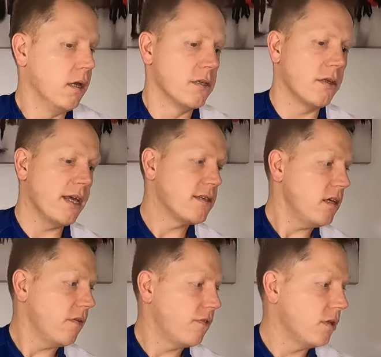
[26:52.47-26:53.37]
So that's
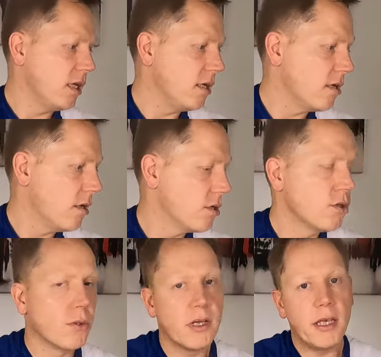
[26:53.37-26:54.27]
it for the
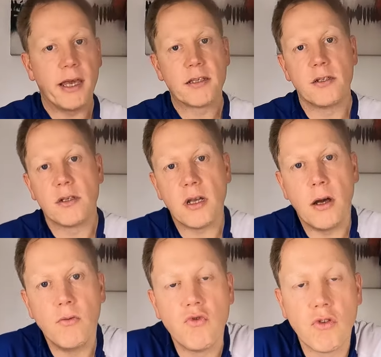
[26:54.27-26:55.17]
Saucony Xodus
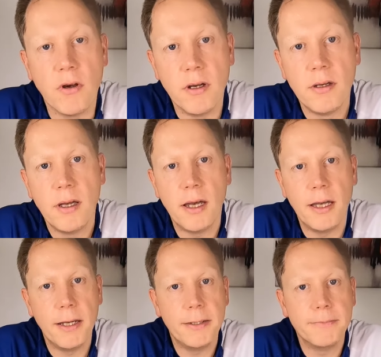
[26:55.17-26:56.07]
Ultra.
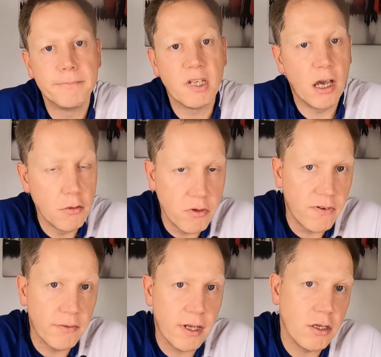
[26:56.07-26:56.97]
I hope you
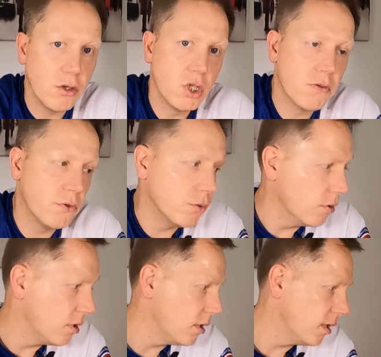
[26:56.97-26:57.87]
found that
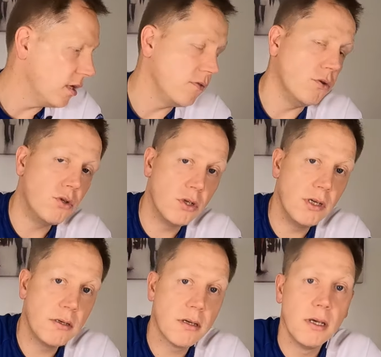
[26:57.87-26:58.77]
useful. If you
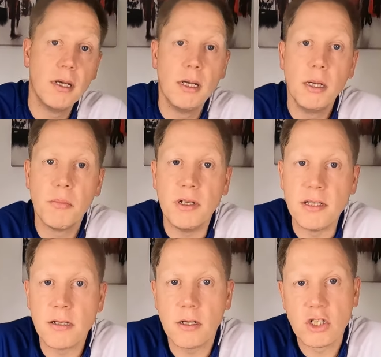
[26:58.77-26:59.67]
did,
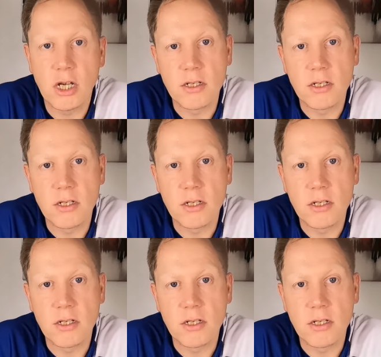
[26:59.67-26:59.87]
please like, share,